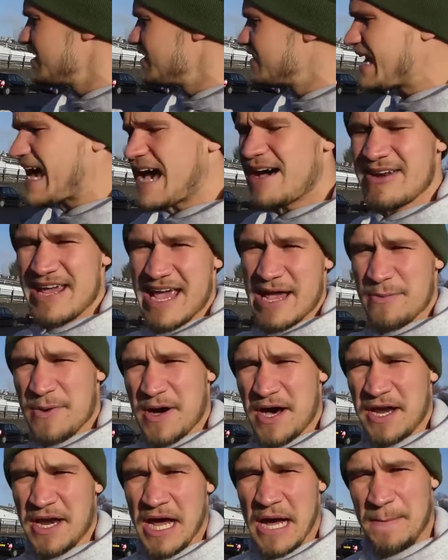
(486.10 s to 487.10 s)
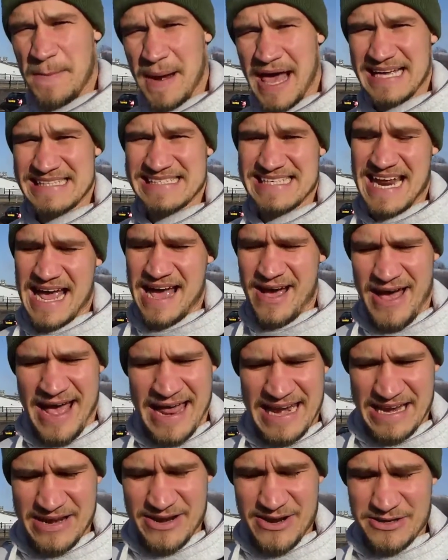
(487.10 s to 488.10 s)
the Audi A1, I blacked it out
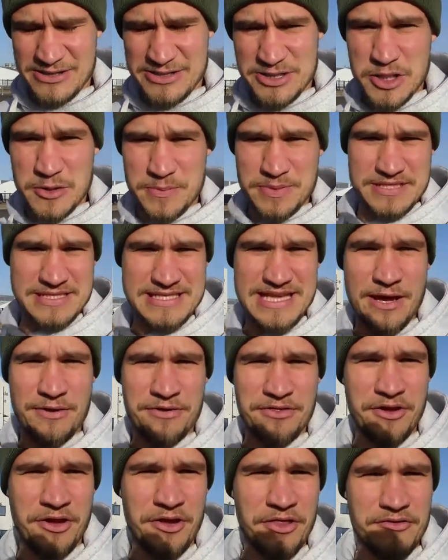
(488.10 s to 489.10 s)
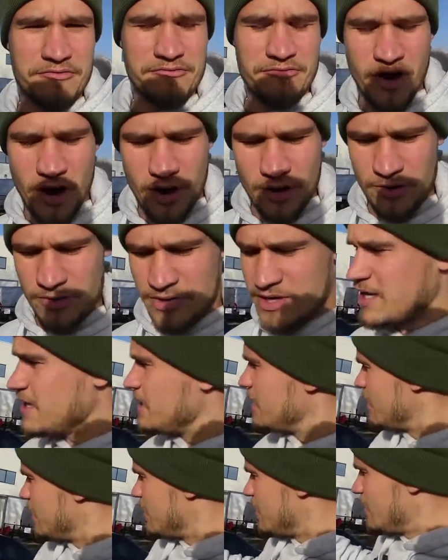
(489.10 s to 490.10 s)
and it looked super stealth on the road.
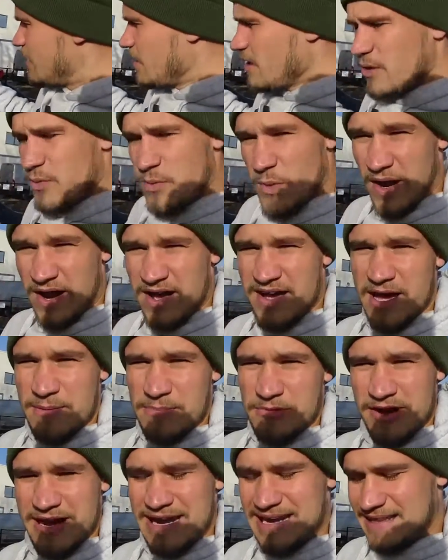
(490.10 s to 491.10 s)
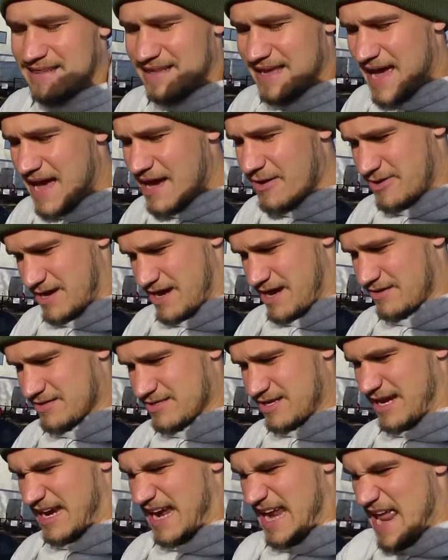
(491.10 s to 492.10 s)
When I upgraded the Audi, I
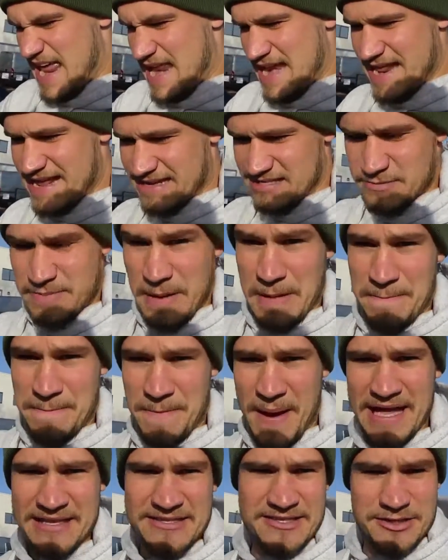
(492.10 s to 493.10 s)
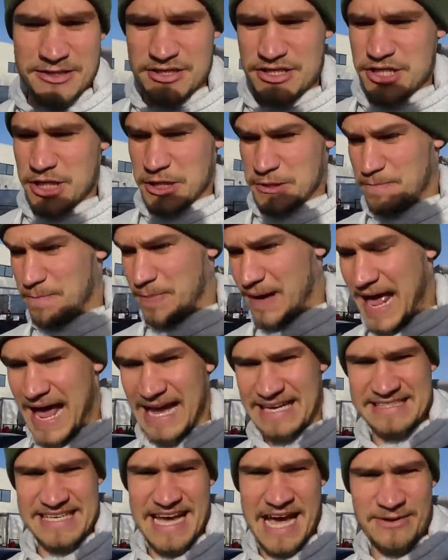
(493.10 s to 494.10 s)
was like, it needs to be better than just
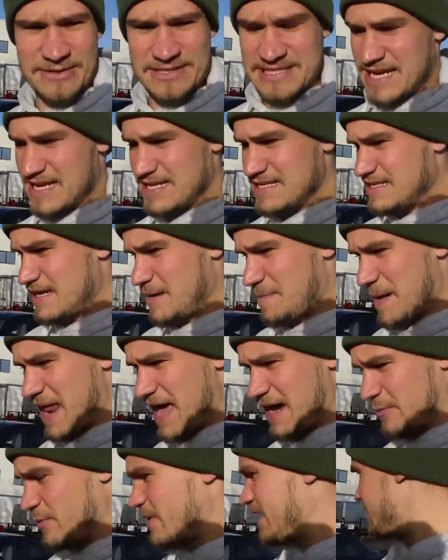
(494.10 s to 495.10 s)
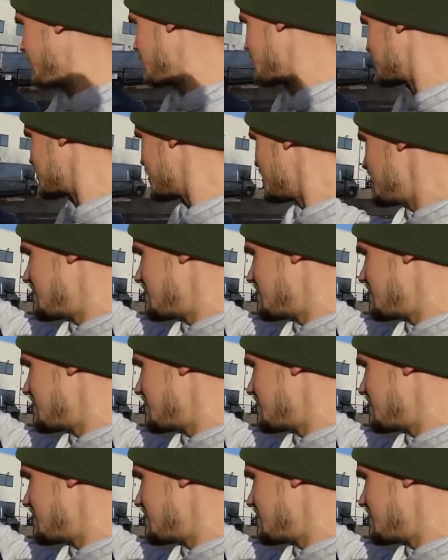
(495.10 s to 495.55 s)
blacked out tinted black wheels.